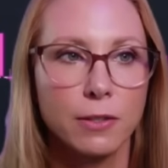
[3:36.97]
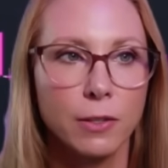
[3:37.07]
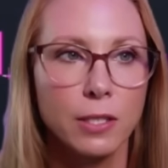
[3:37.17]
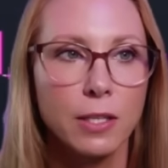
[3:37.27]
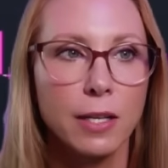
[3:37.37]

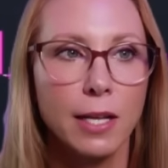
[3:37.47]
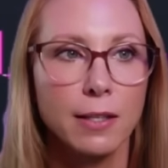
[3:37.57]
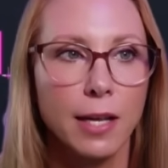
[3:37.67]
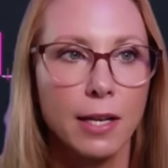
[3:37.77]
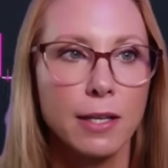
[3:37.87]
Good to
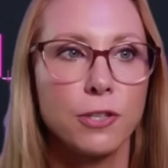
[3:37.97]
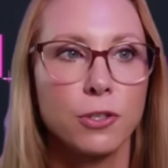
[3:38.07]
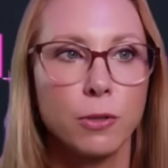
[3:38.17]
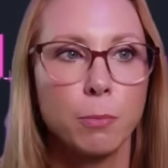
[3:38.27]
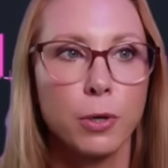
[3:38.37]
let that
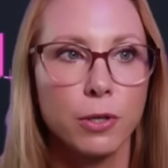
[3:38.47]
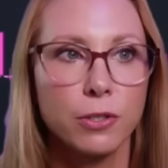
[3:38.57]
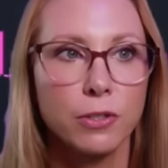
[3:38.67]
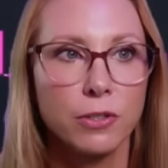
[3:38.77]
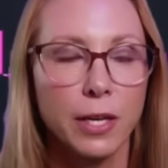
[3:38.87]
initial
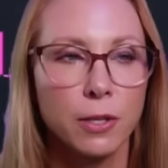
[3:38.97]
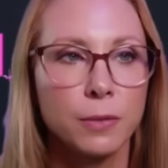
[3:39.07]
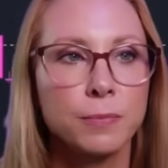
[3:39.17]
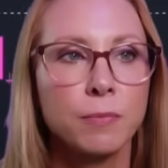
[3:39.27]
burst settle.